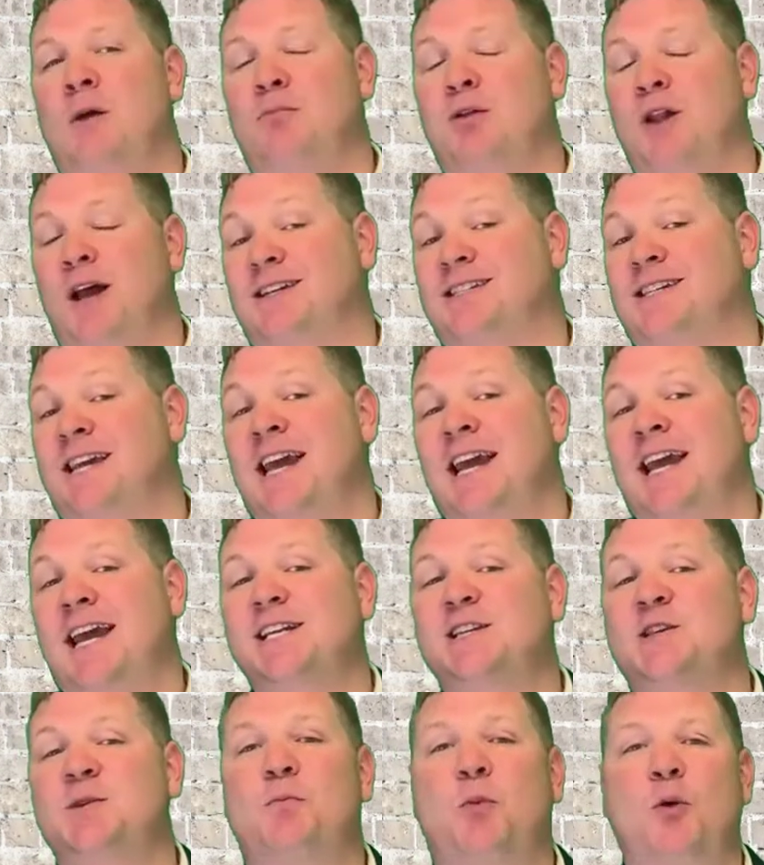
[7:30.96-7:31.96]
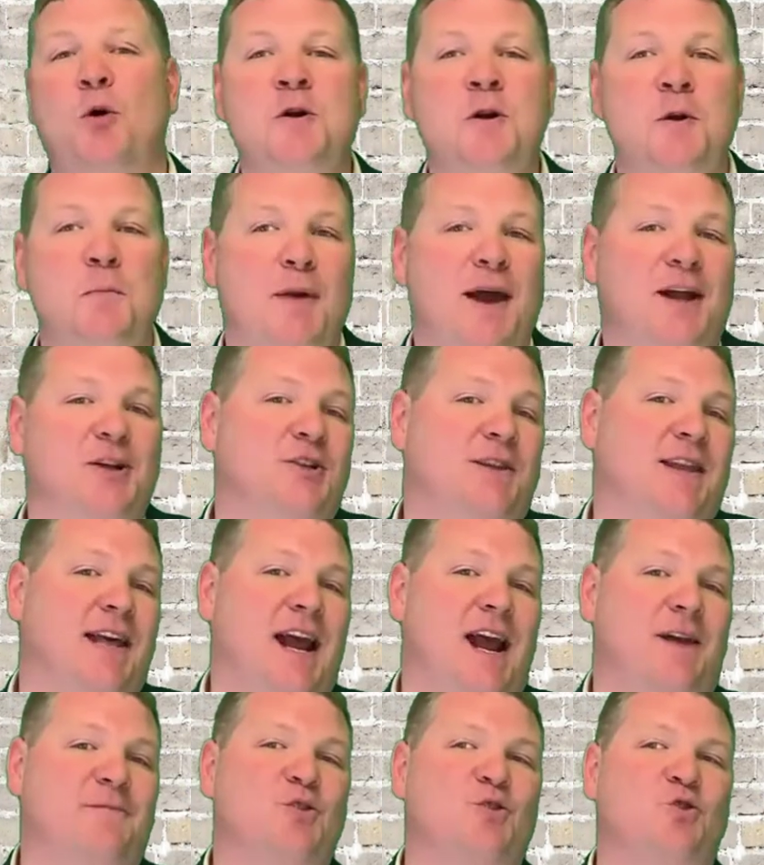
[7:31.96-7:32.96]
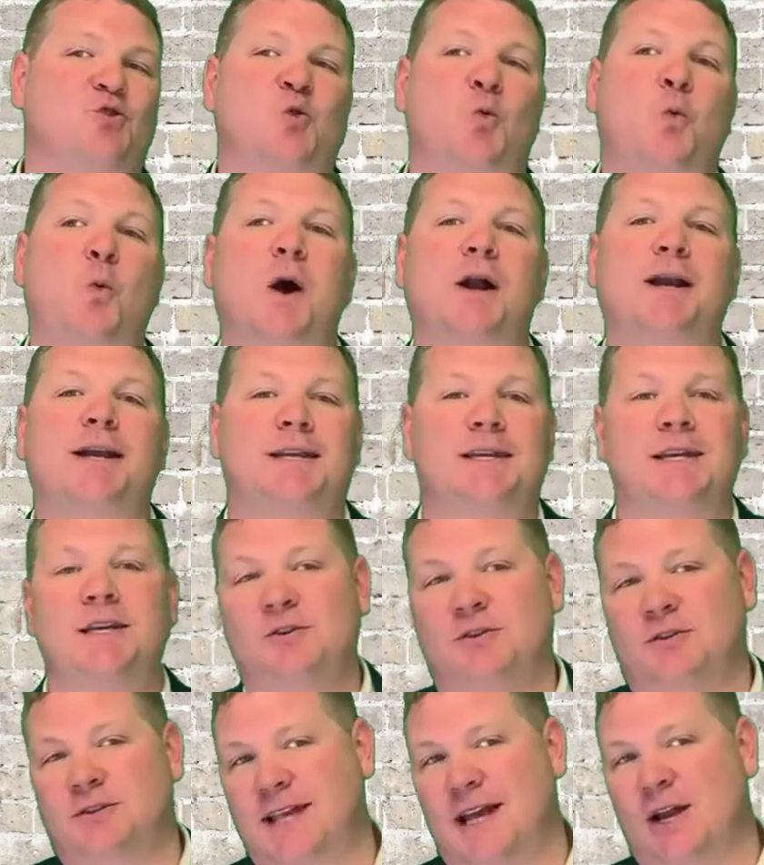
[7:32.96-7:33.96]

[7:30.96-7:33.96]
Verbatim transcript: Plus, it's important to mention that after twenty years,